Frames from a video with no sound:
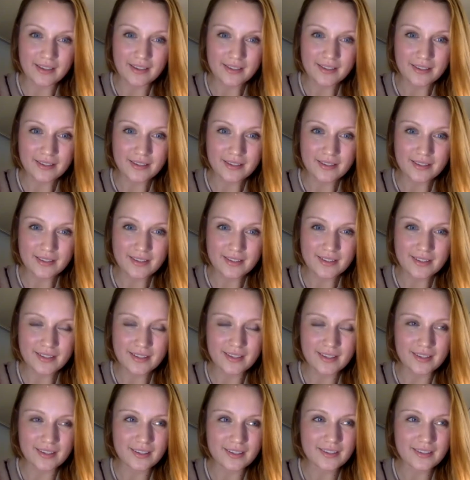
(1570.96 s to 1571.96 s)
it's this
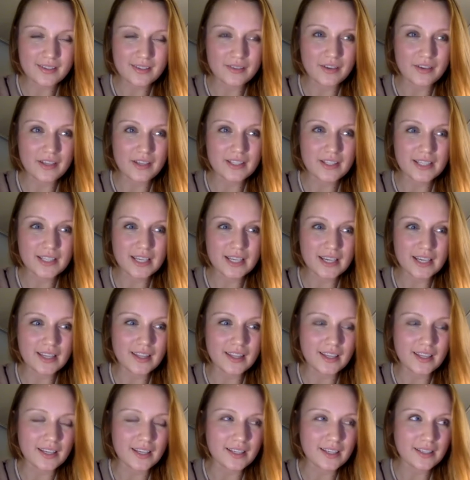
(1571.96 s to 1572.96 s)
sort of
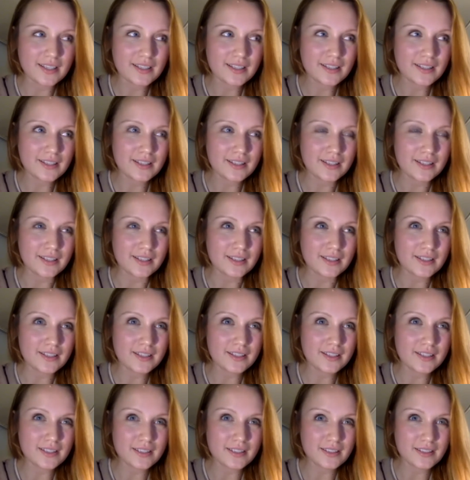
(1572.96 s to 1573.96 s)
idea that
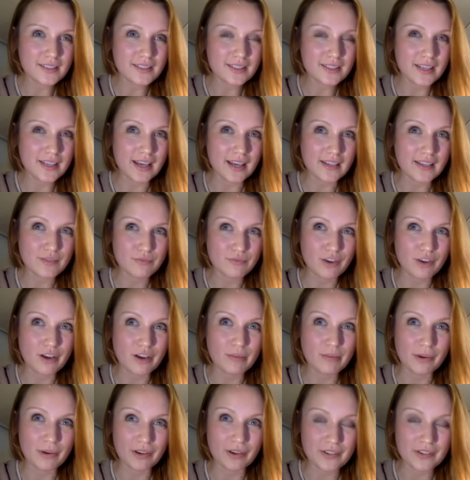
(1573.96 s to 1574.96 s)
yes,
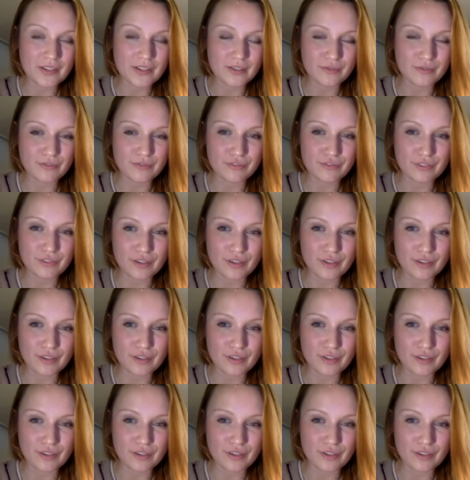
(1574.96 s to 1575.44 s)
robots have